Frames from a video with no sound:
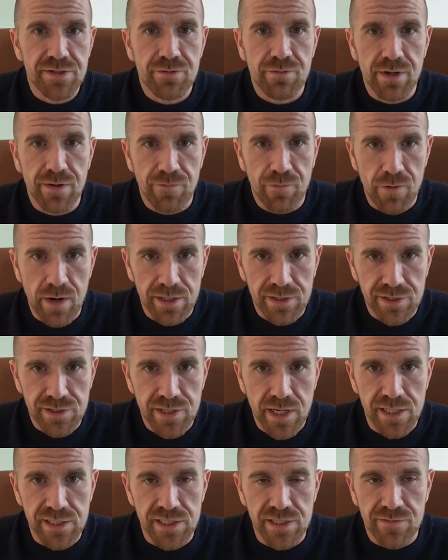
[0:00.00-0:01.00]
3 to 4
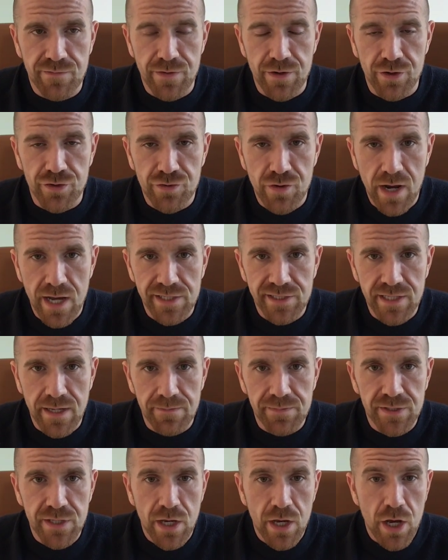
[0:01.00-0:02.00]
exercises for your
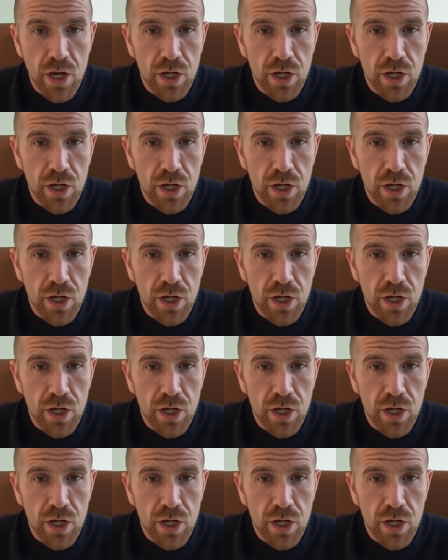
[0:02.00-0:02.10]
triceps.